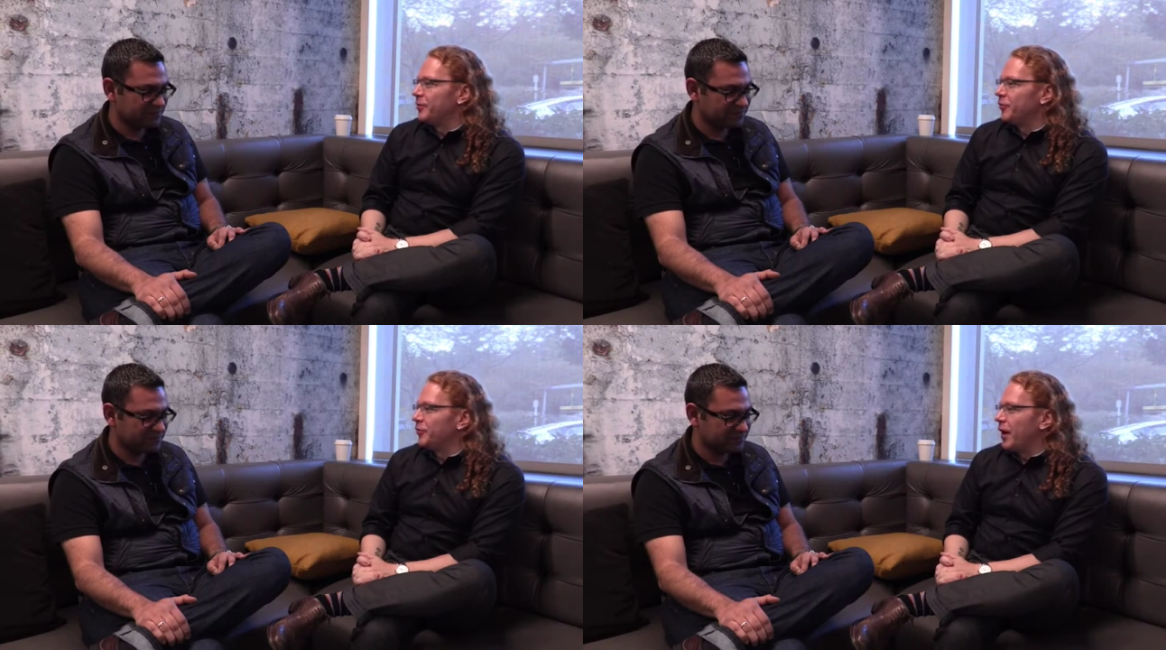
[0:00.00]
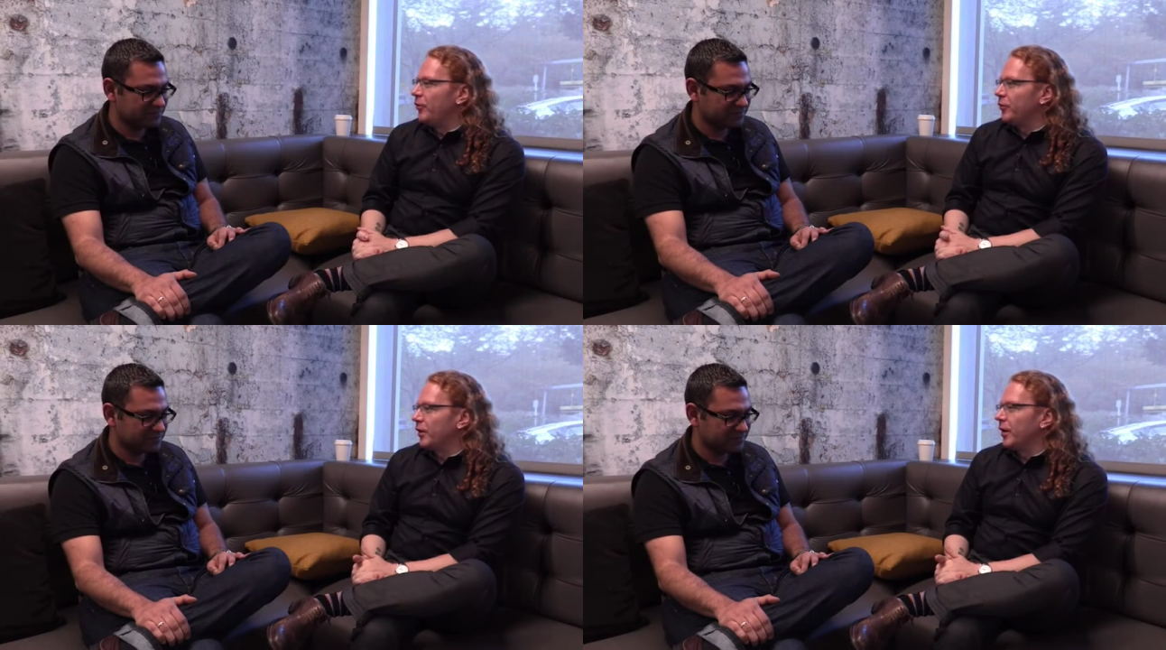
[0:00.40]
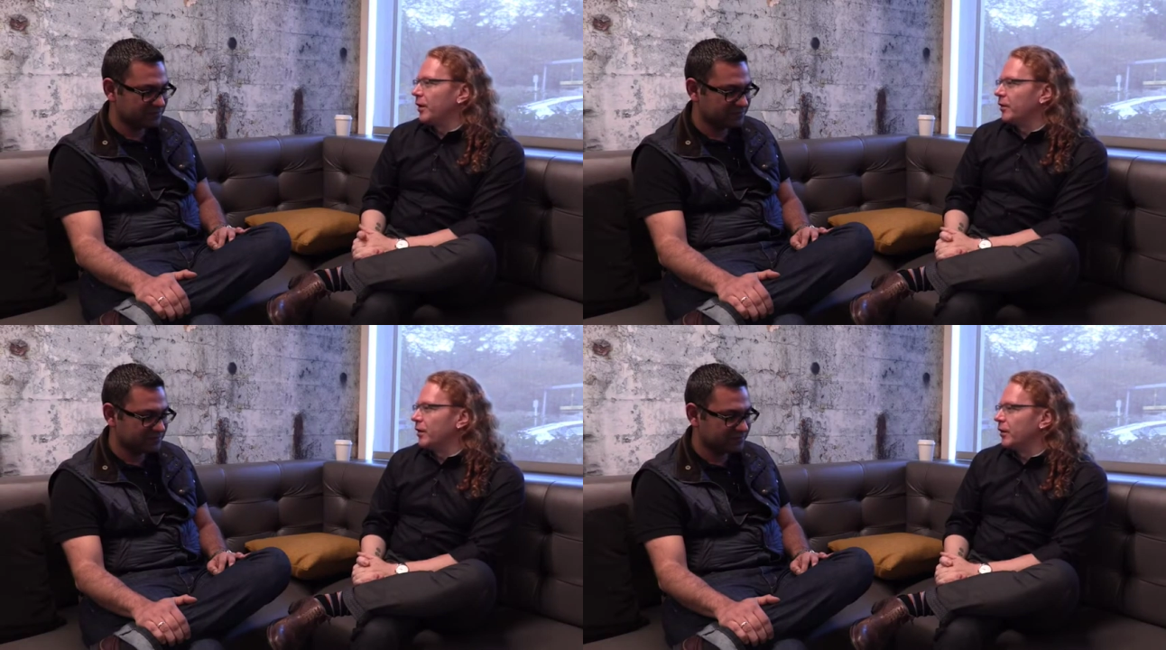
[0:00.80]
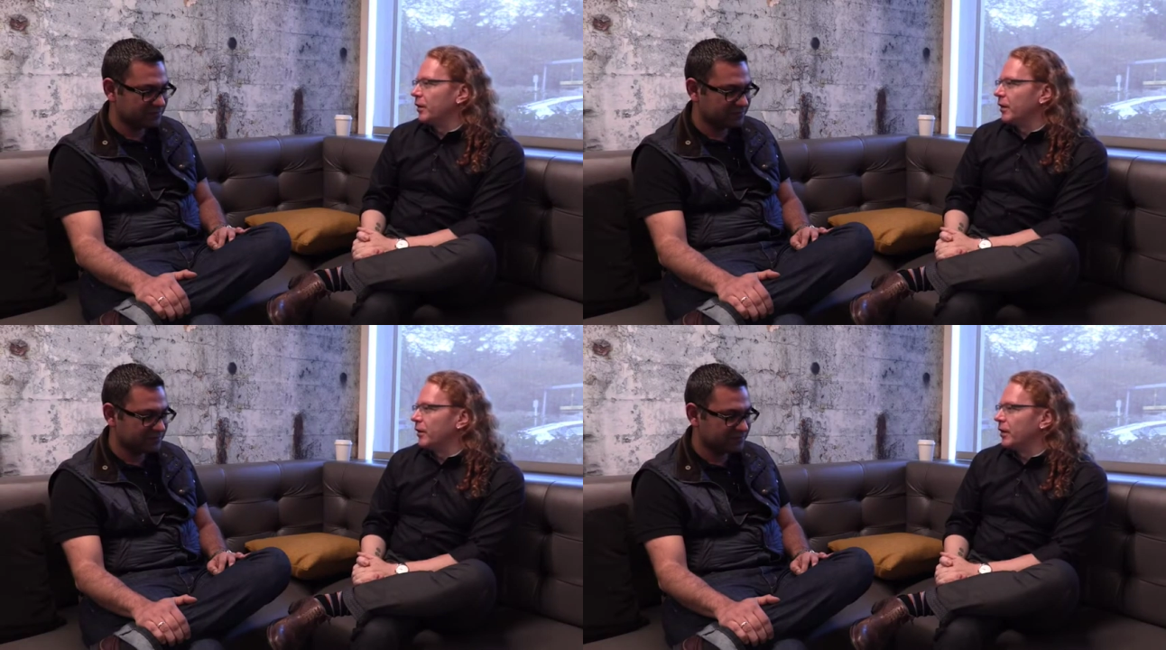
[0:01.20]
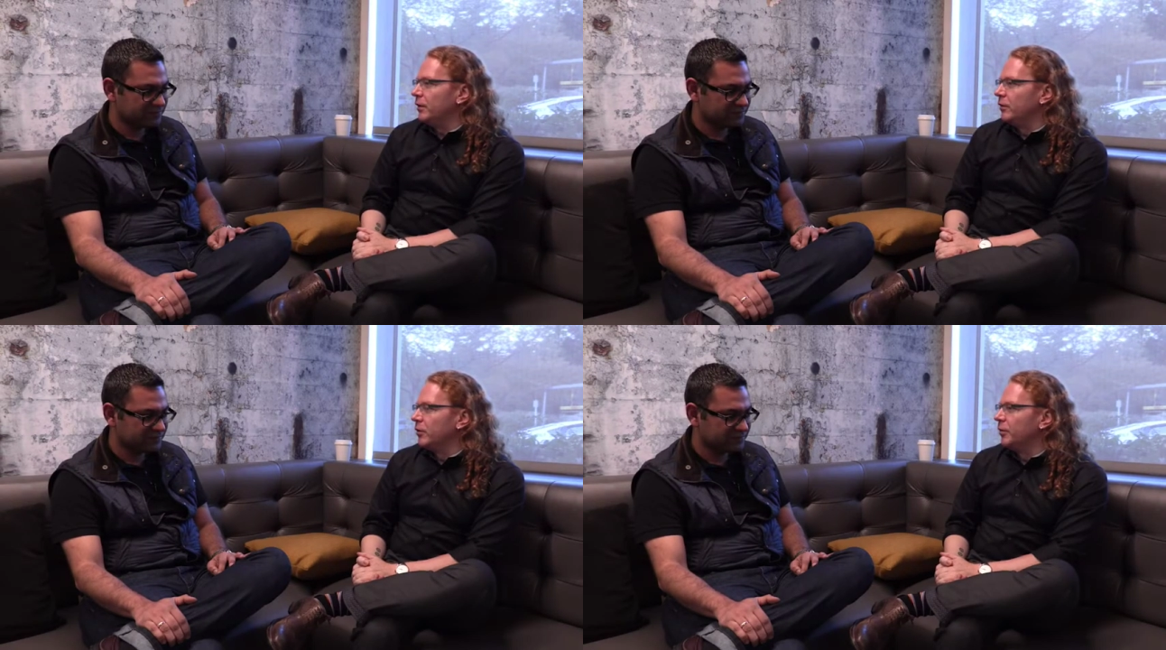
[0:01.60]
Speaker 1: you found are, uh, are
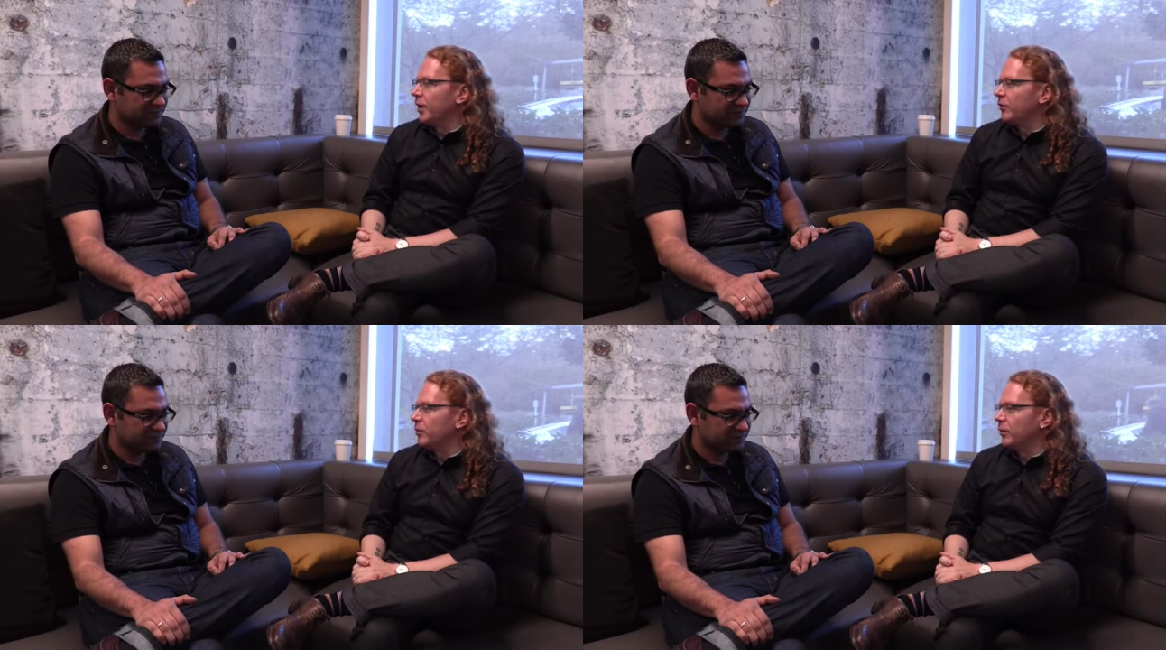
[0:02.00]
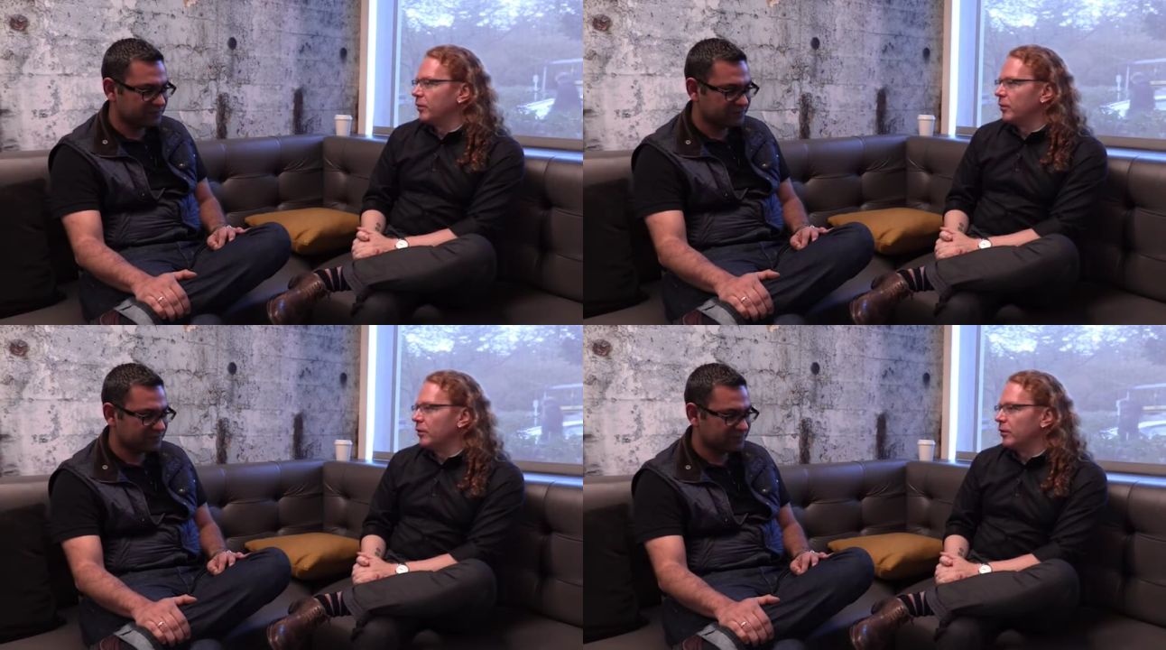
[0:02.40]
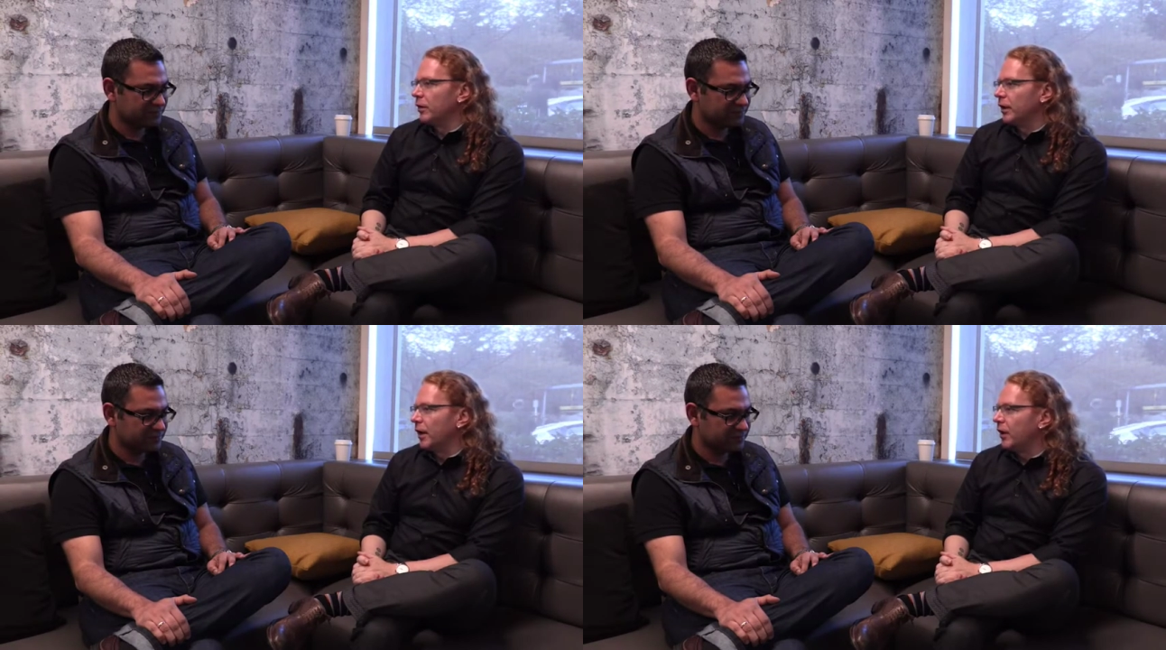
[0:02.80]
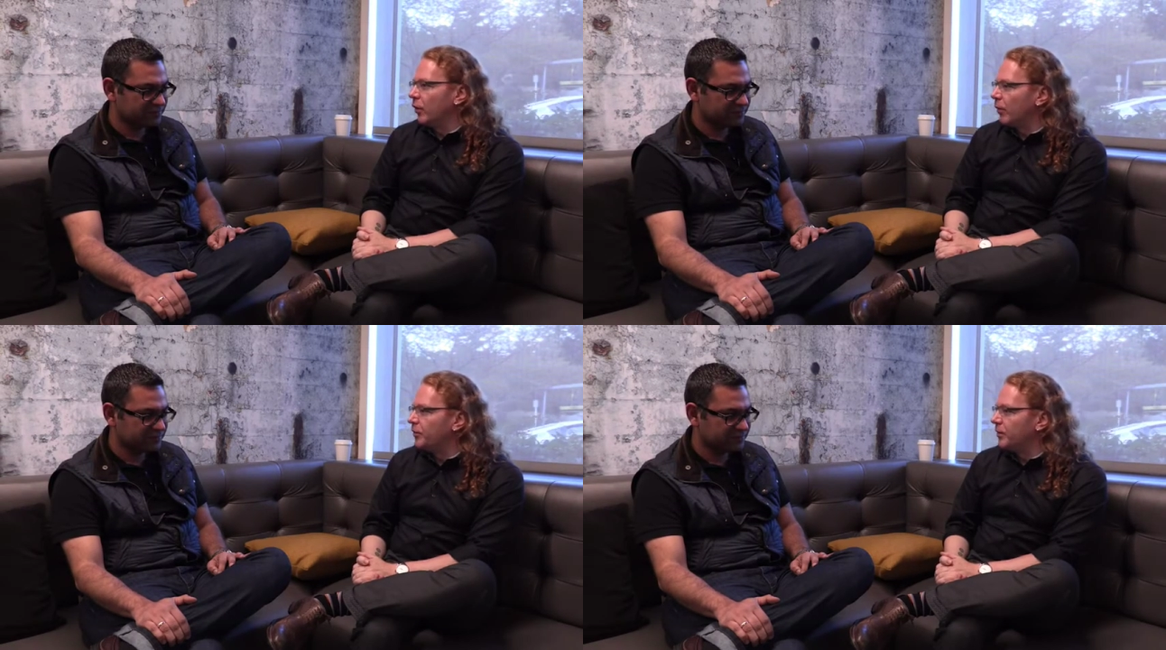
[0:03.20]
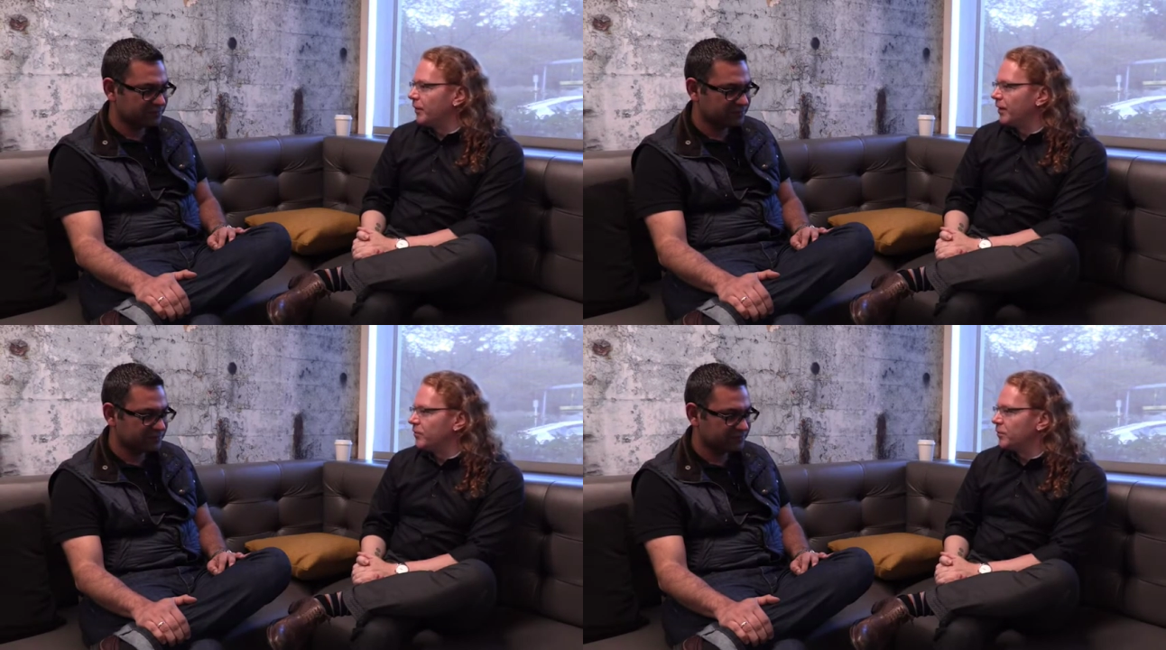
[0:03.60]
incompatible or, or like
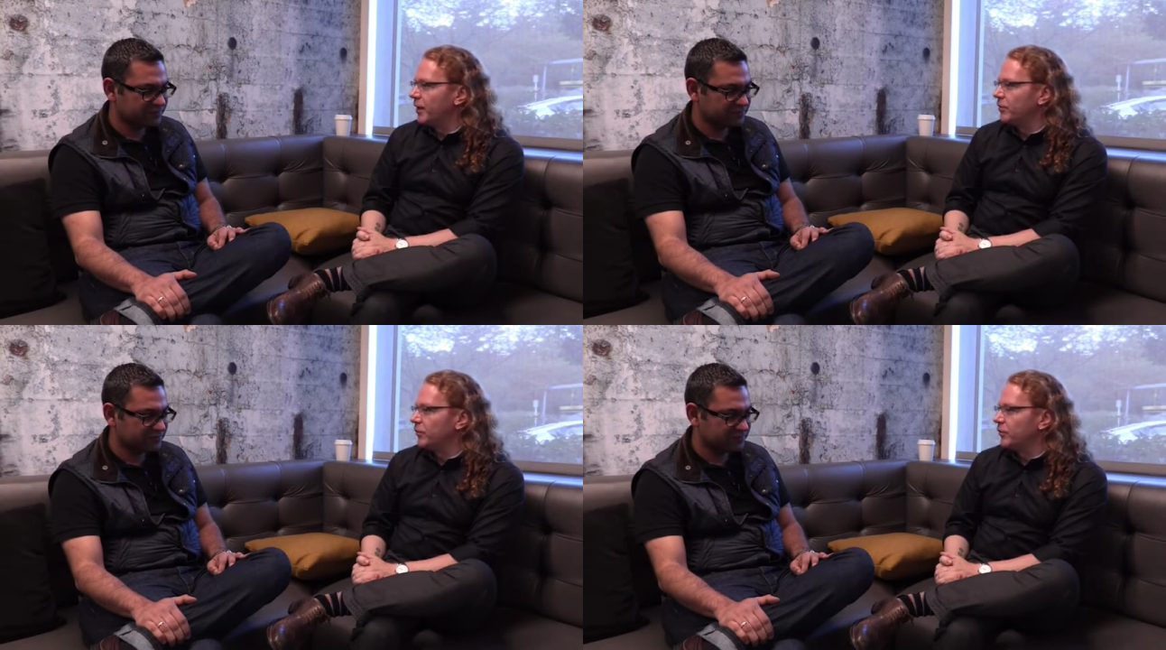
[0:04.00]
unoptimized ways